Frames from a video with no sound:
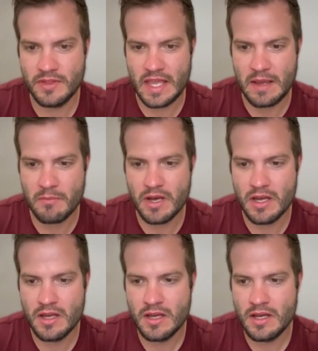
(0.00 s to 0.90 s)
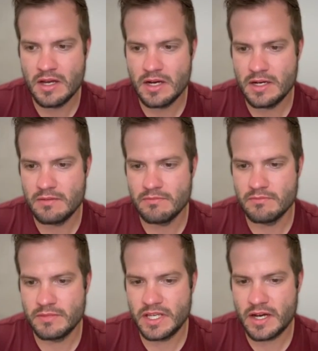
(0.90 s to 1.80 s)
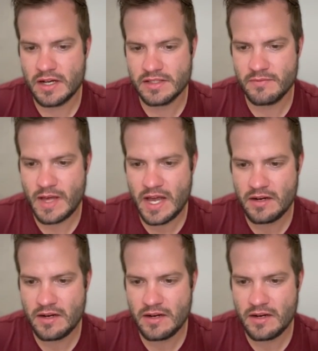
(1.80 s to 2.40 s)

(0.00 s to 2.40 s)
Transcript: theme um, because of that,